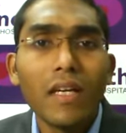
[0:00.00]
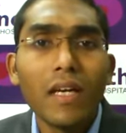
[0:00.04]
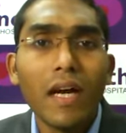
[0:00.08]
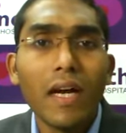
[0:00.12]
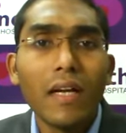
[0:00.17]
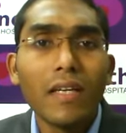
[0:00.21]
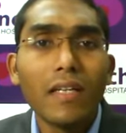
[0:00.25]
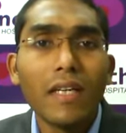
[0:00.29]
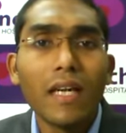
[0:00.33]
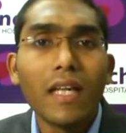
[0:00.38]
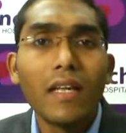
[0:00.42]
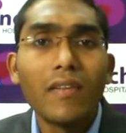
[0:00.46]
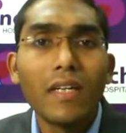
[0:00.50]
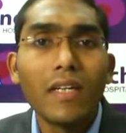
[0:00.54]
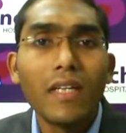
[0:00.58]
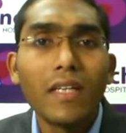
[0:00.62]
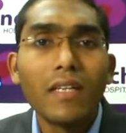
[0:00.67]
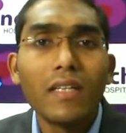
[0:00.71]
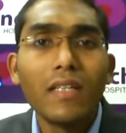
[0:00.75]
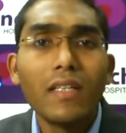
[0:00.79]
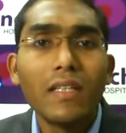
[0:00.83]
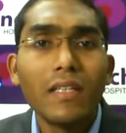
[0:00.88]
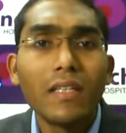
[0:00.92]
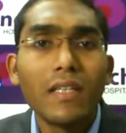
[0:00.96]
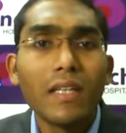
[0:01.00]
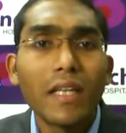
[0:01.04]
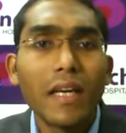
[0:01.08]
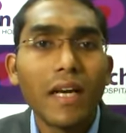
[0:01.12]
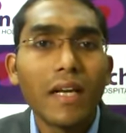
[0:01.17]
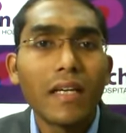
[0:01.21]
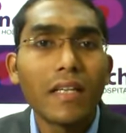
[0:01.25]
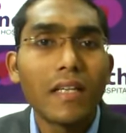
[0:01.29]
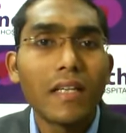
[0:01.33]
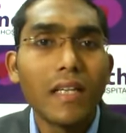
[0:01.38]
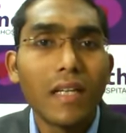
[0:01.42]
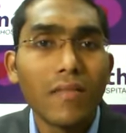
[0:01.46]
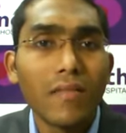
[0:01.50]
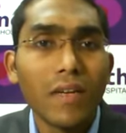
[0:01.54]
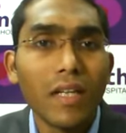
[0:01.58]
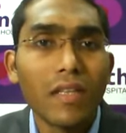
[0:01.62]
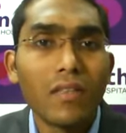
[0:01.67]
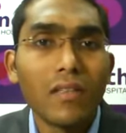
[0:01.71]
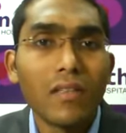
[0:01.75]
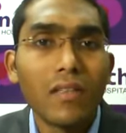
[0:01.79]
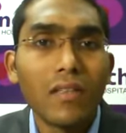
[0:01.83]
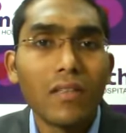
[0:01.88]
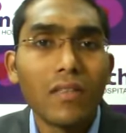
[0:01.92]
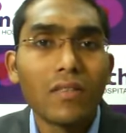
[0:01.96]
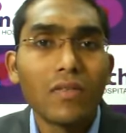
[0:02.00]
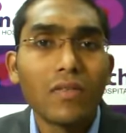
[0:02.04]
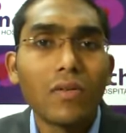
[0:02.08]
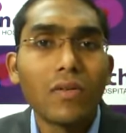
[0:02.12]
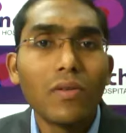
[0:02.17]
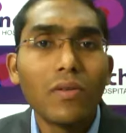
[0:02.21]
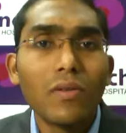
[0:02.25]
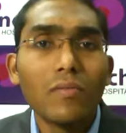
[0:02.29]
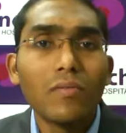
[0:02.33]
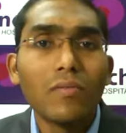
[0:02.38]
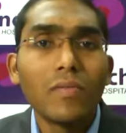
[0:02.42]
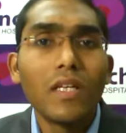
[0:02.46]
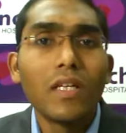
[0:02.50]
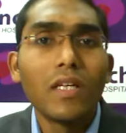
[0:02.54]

and elevated creatinine level. So